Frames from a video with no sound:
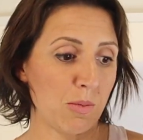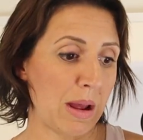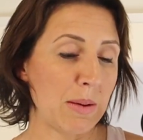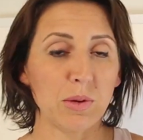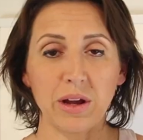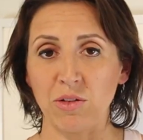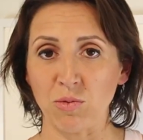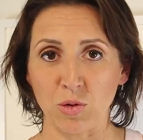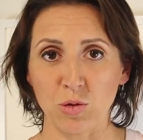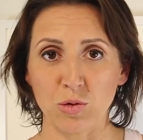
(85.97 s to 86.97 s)
people
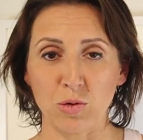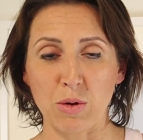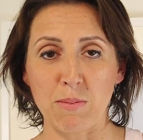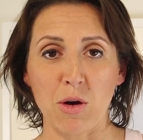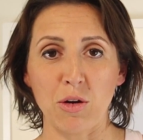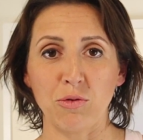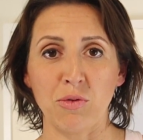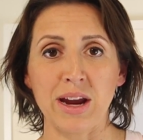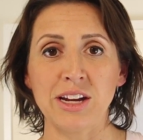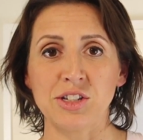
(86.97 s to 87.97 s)
in rural, remote
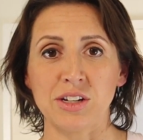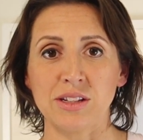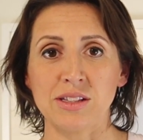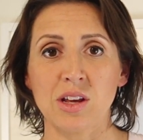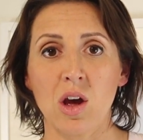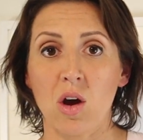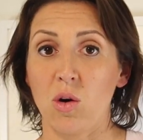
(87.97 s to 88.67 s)
regions